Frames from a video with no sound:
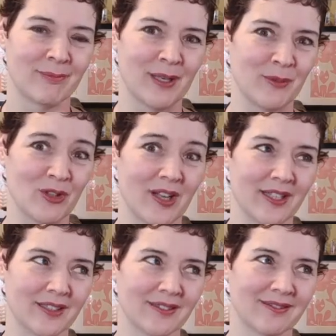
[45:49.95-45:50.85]
But I'm trying.
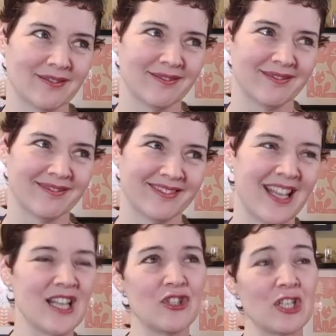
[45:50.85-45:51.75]

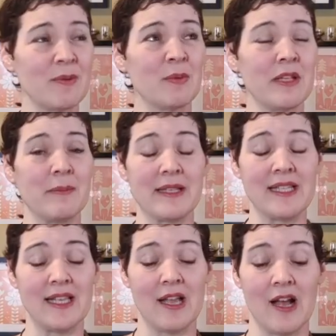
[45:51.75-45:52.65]
Just been really
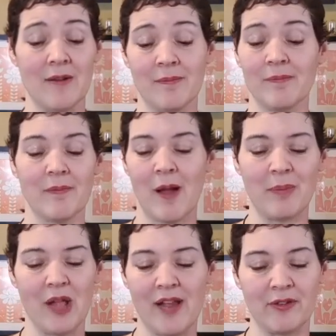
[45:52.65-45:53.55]
busy
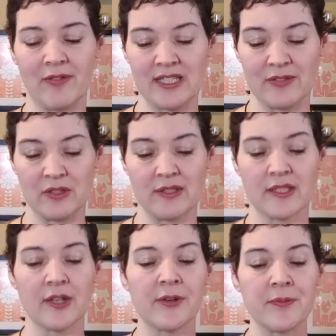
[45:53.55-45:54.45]
applying for
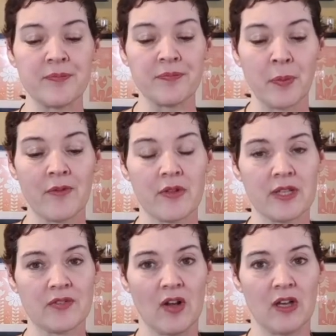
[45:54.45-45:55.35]
festivals for
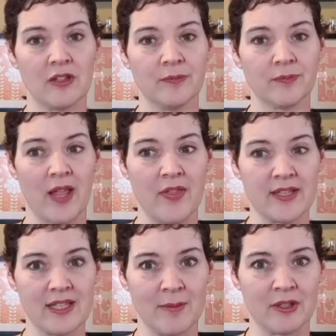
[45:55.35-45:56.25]
this fall and
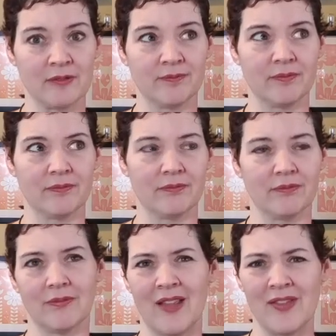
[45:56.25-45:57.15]
this summer
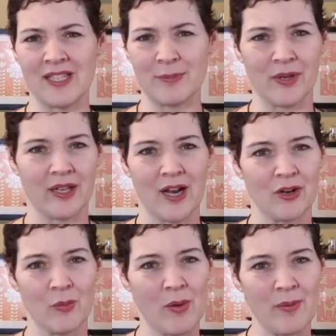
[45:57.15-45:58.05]
and this spring. I
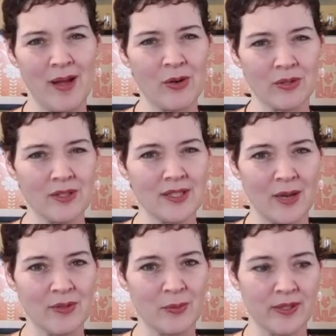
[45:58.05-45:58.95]
don't know why I went backwards.
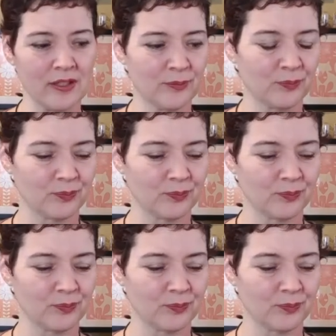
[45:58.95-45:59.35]
That was weird.